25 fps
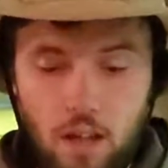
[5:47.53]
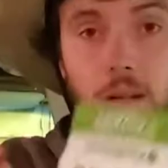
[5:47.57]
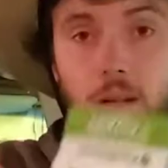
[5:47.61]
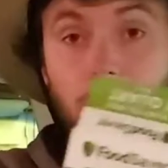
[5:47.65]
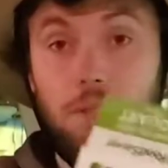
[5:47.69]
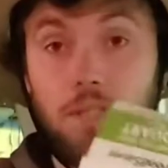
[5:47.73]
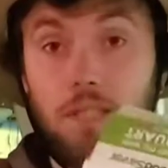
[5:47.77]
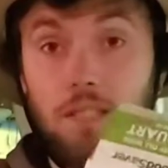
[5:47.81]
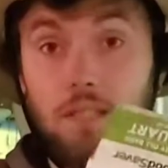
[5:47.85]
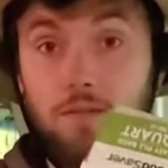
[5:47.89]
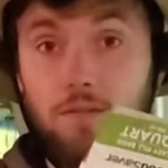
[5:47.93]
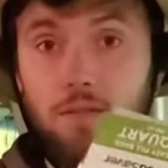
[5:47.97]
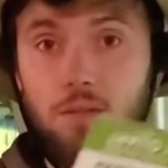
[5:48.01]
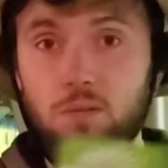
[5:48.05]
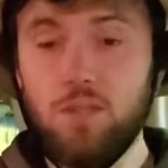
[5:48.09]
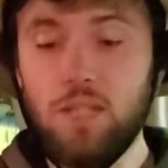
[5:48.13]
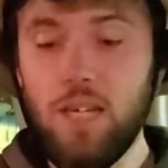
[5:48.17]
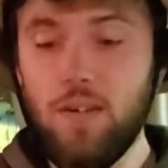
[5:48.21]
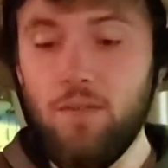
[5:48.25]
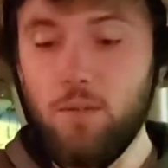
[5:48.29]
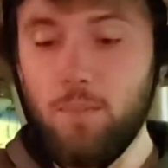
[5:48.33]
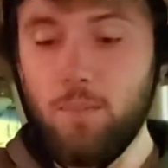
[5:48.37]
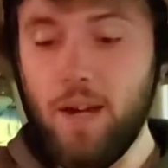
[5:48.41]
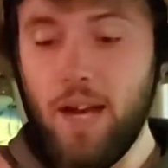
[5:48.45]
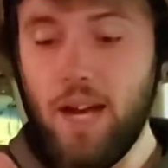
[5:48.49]
But these
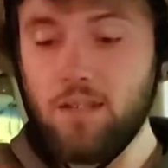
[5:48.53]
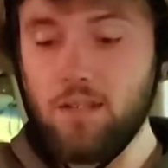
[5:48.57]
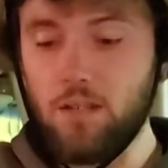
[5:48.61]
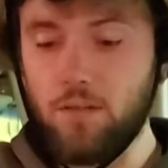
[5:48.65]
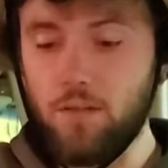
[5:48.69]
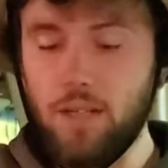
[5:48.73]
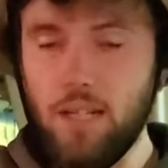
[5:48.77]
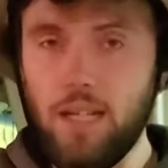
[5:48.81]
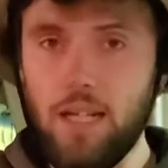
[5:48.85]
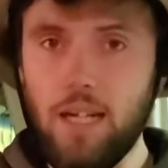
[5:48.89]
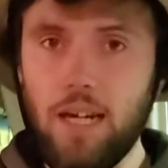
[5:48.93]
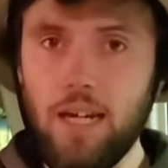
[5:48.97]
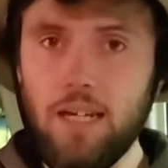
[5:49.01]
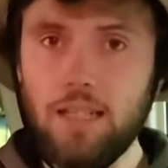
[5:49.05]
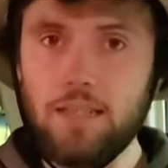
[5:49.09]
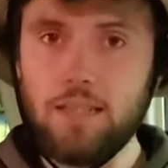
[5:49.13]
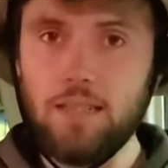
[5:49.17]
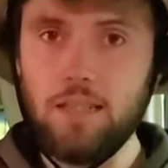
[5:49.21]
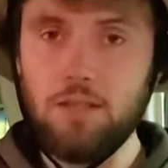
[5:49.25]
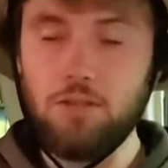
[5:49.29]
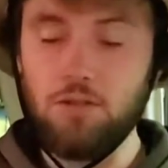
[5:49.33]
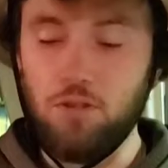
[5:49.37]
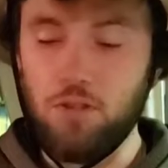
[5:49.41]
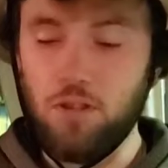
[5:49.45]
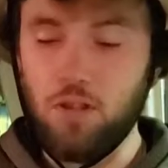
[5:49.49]
Foodsaver bags are really nice.
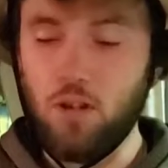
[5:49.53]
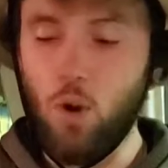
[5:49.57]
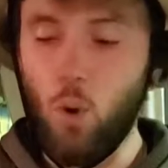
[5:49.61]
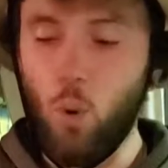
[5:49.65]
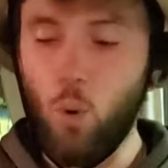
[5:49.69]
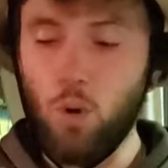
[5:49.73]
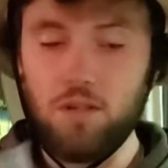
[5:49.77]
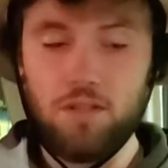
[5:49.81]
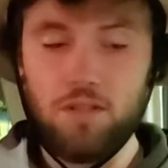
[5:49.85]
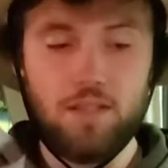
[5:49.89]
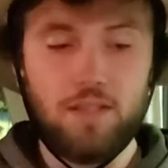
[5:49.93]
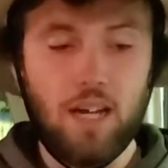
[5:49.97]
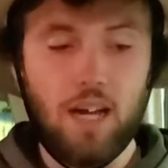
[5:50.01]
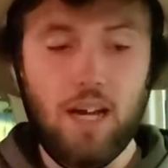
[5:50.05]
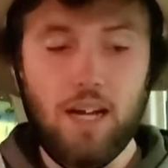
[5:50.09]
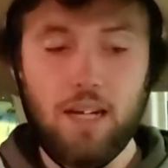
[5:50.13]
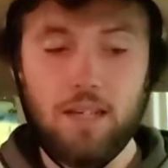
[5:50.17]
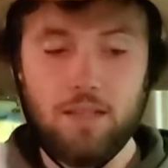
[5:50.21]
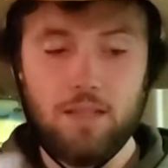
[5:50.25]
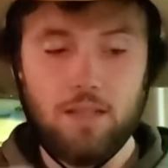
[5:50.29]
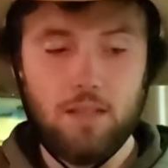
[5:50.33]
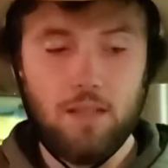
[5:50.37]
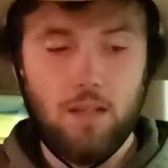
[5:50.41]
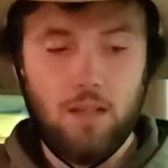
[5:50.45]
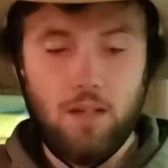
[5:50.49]
These are the quart
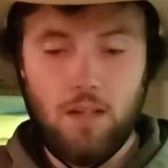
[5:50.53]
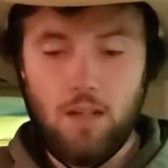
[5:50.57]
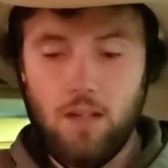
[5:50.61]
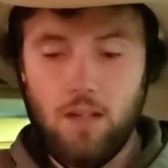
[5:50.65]
size.